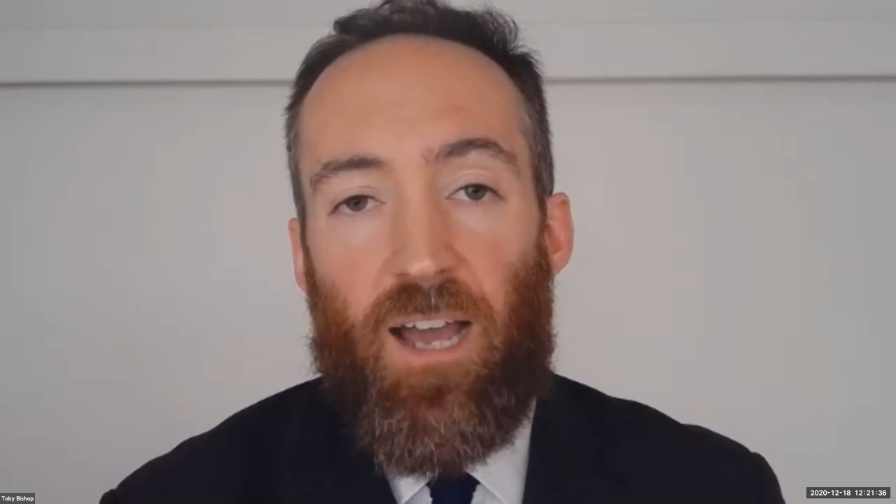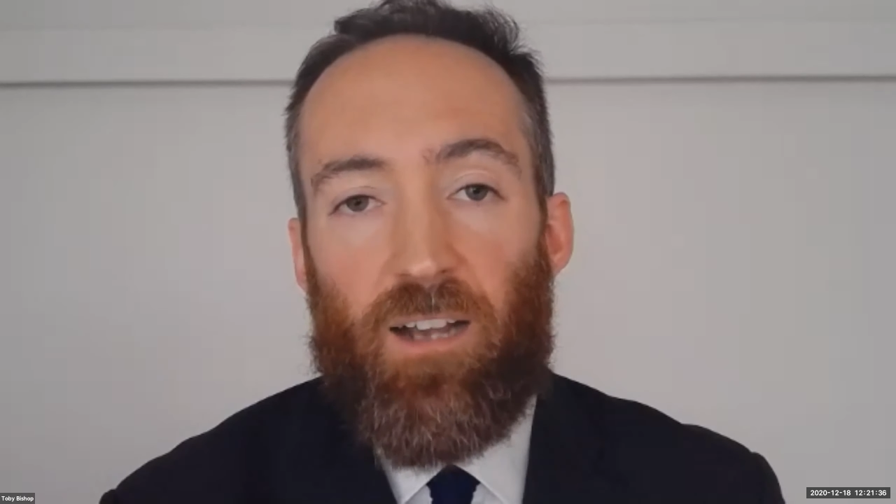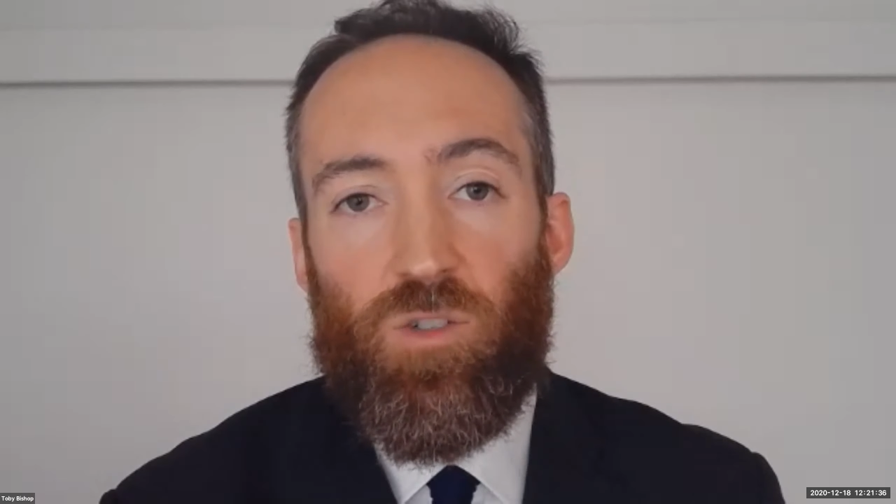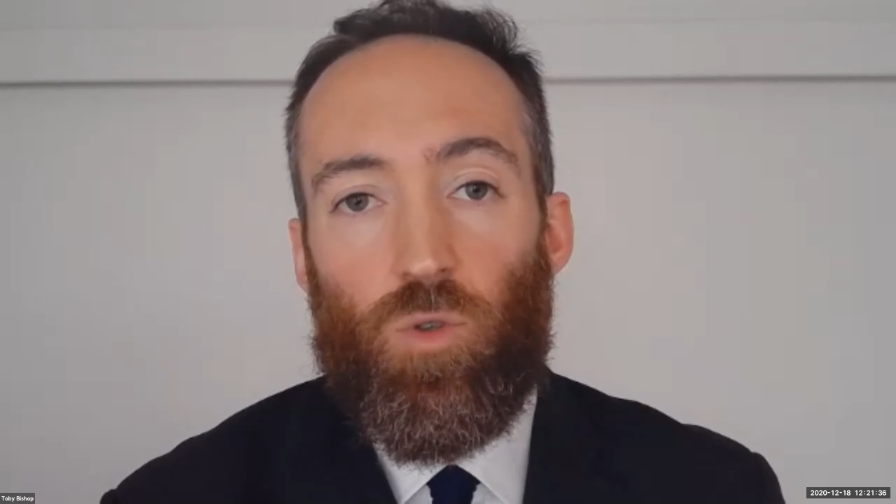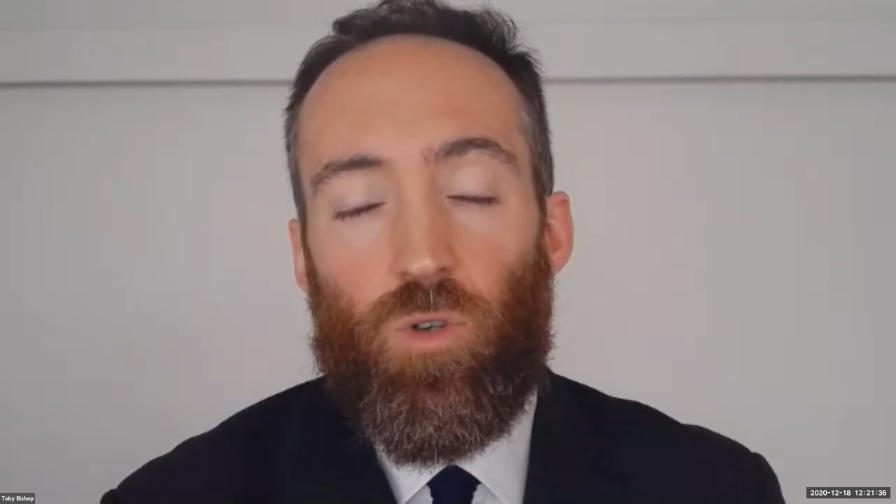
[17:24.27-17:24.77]

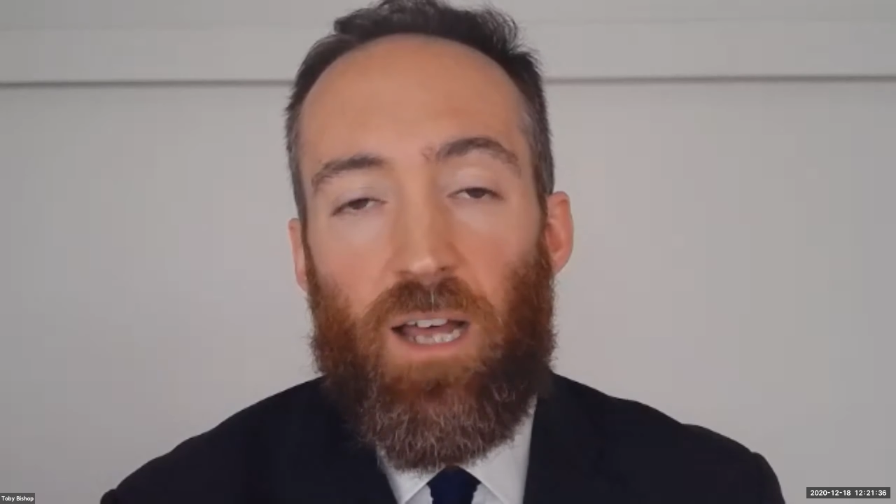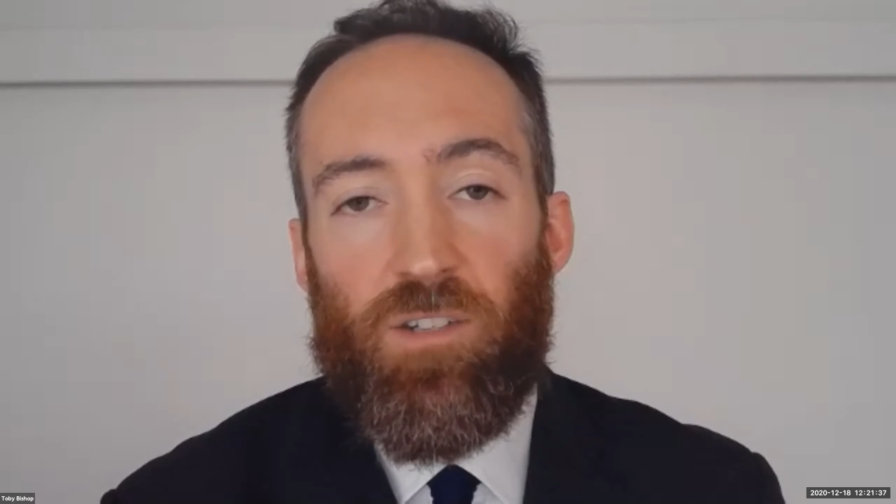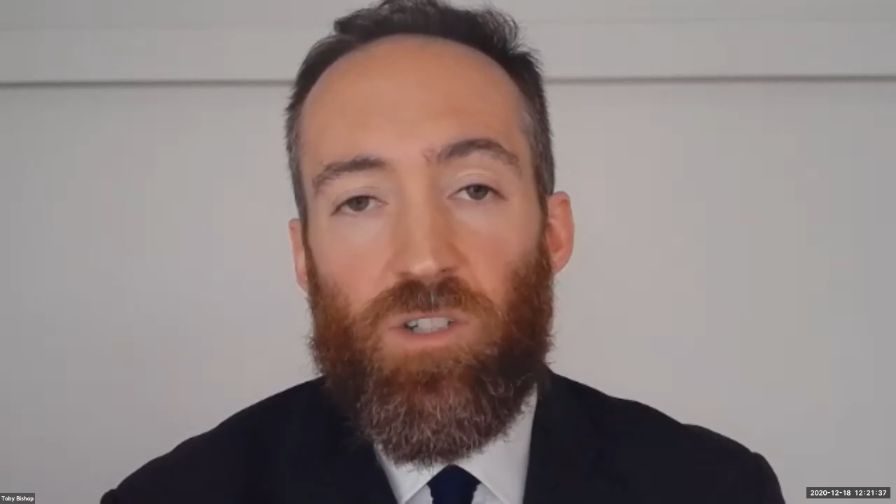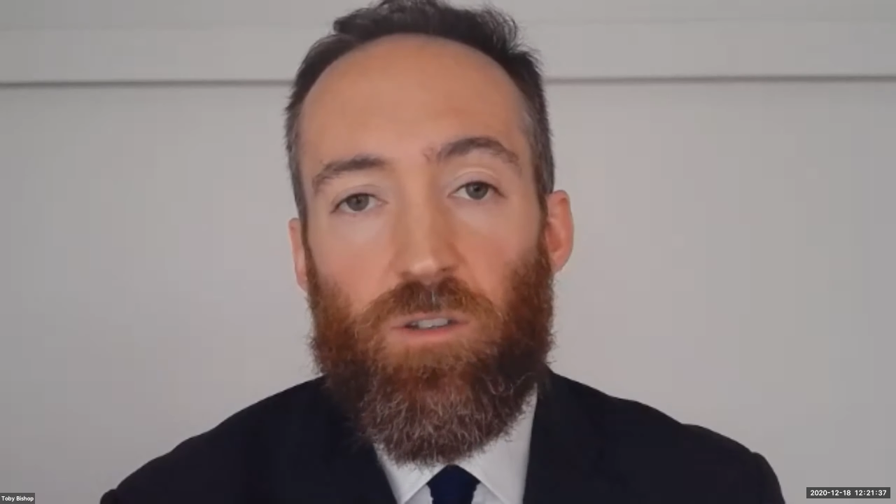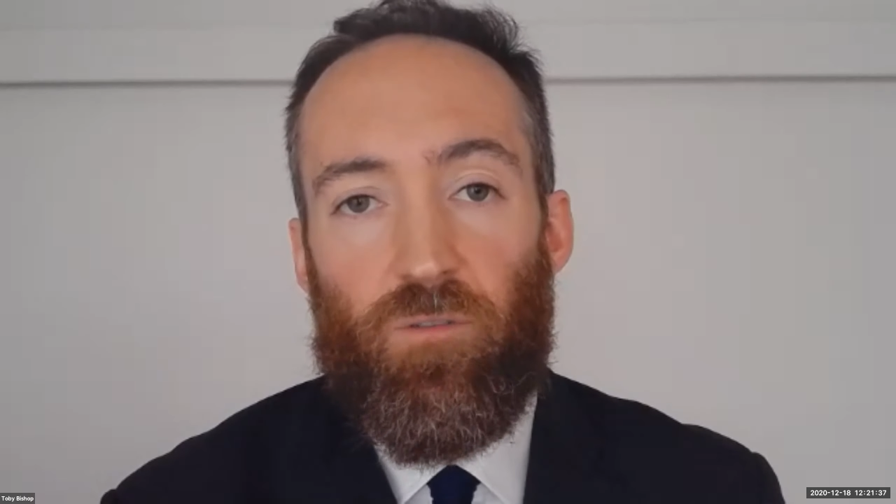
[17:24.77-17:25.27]
actor
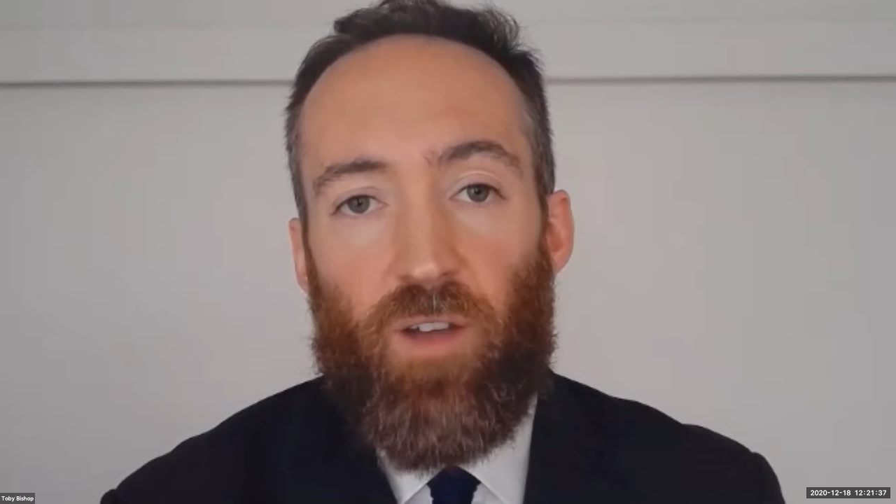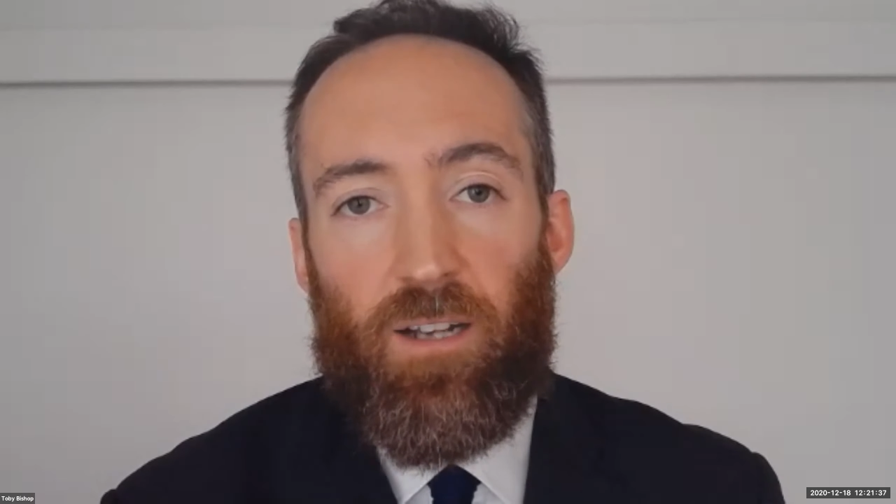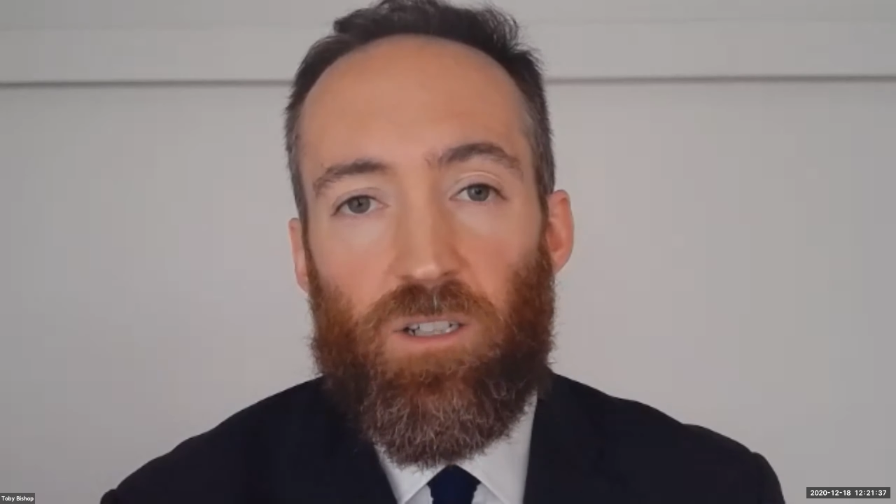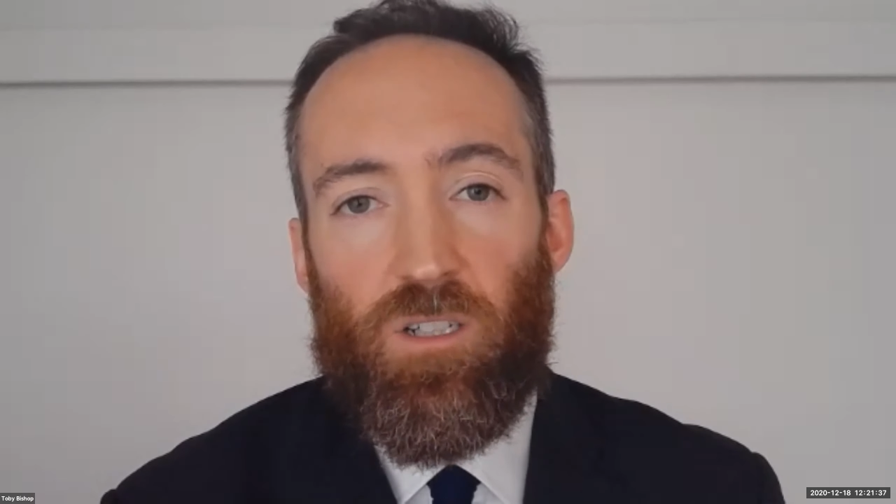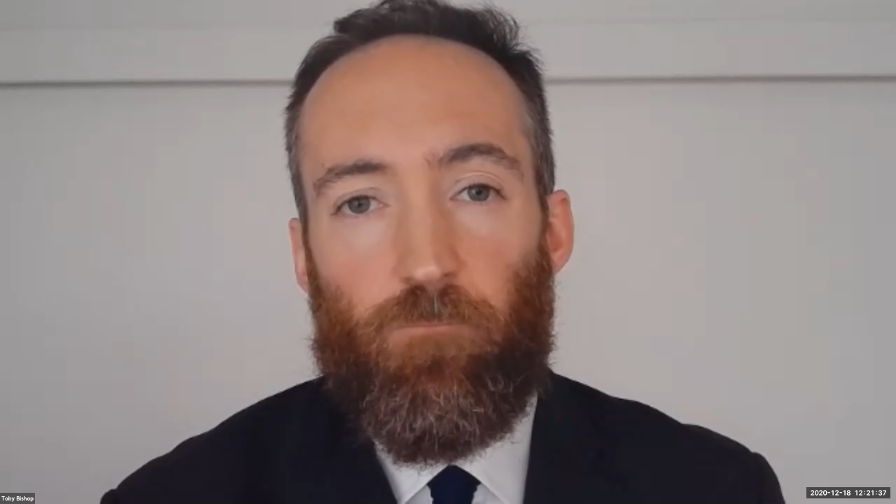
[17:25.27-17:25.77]
as to the
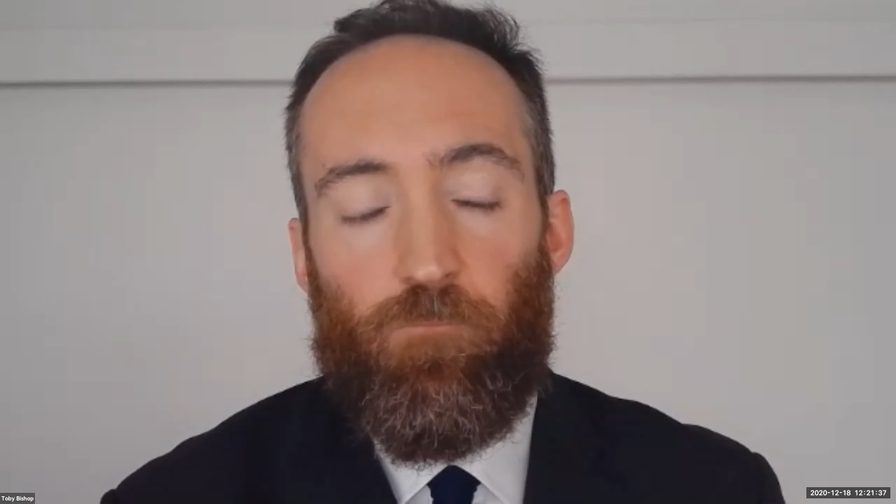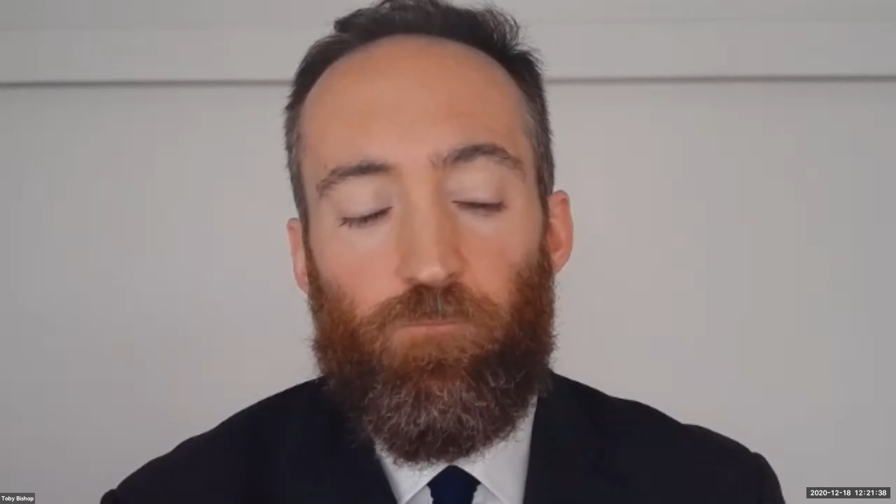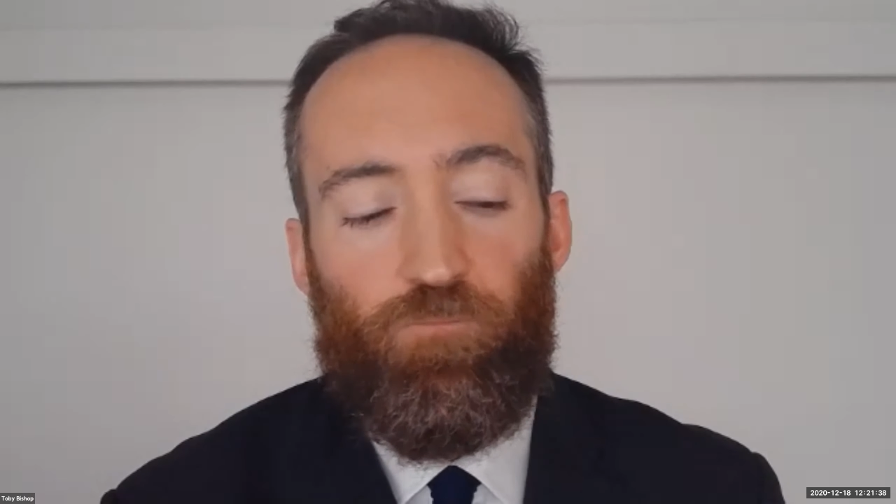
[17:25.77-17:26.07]
facts.